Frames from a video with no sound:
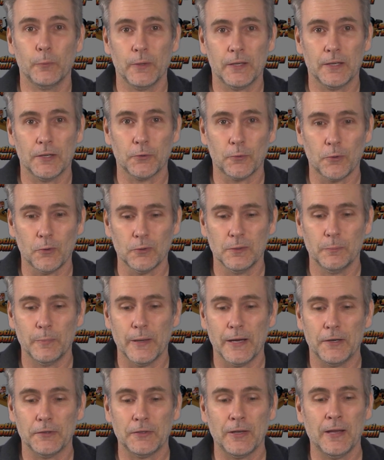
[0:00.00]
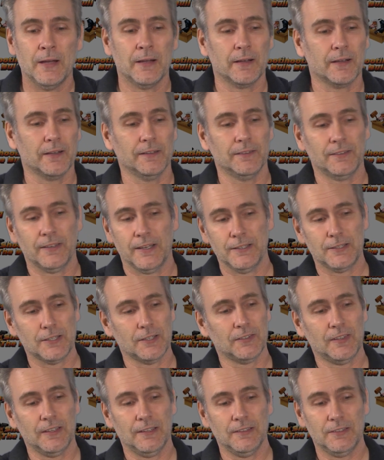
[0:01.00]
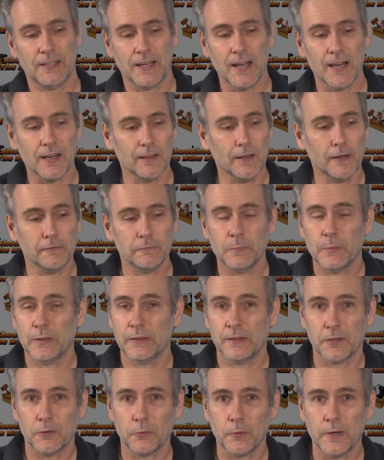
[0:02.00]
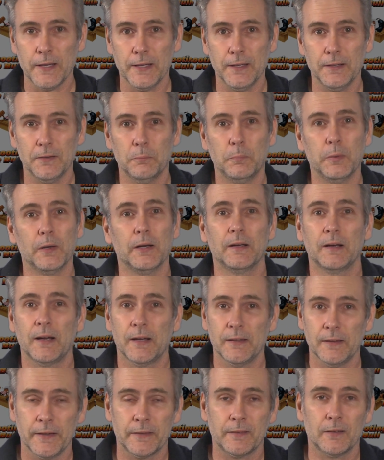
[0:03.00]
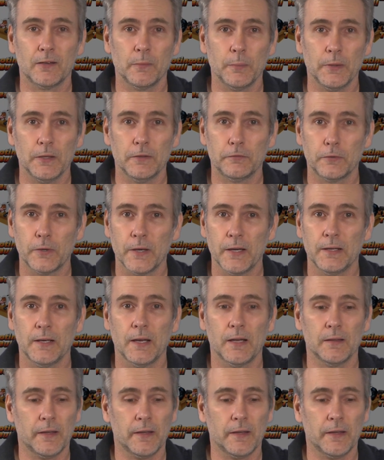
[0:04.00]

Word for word: that we can crow about, because HSTs, you gotta love them and they're great, but I like there to be a variety.